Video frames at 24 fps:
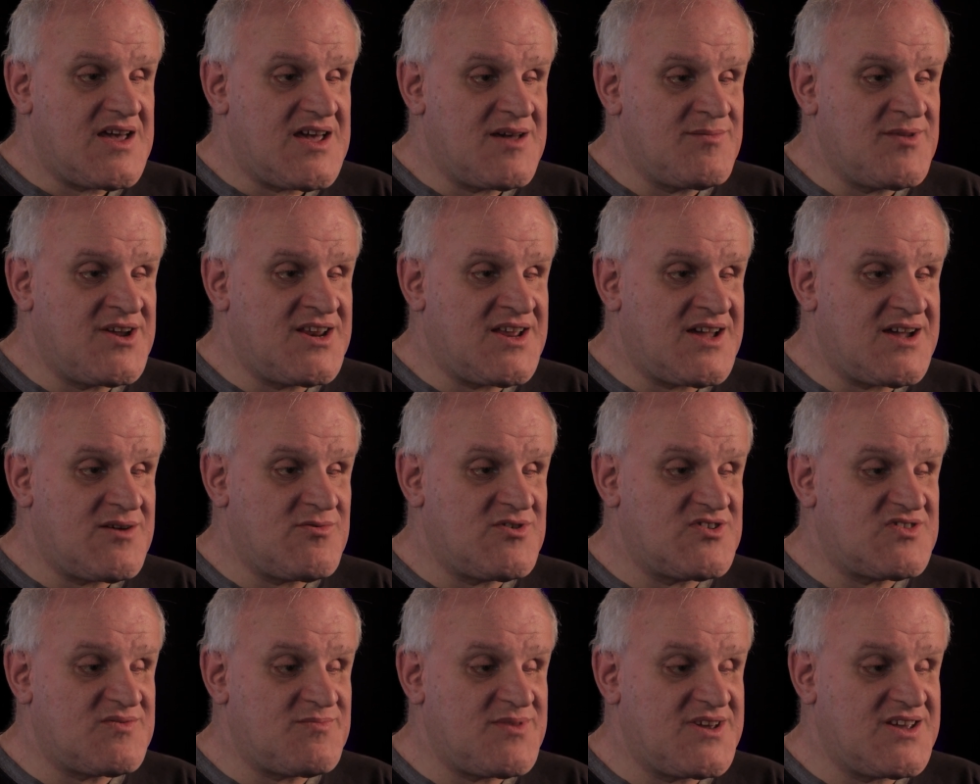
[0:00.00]
I mean, I
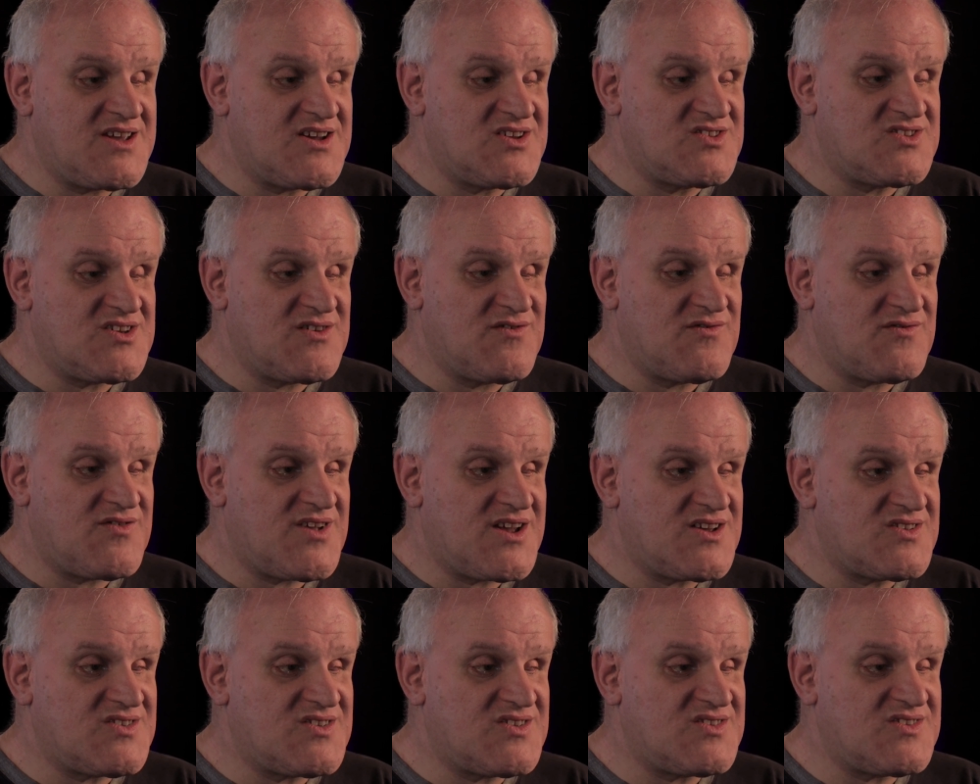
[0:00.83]
was, because of,
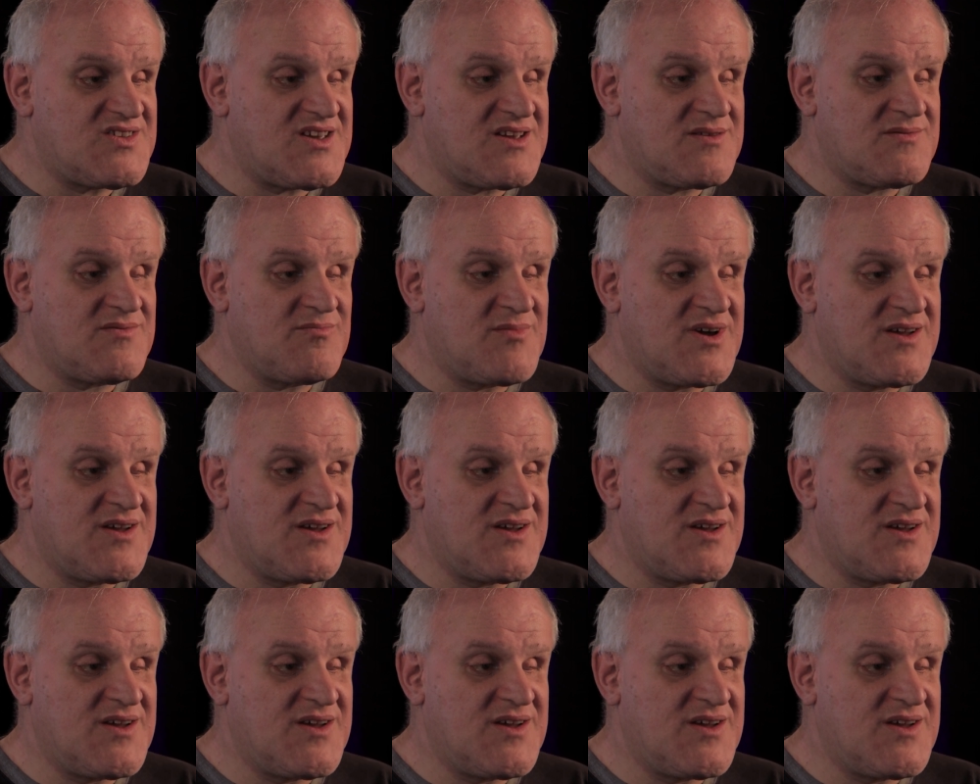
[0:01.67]
as I said,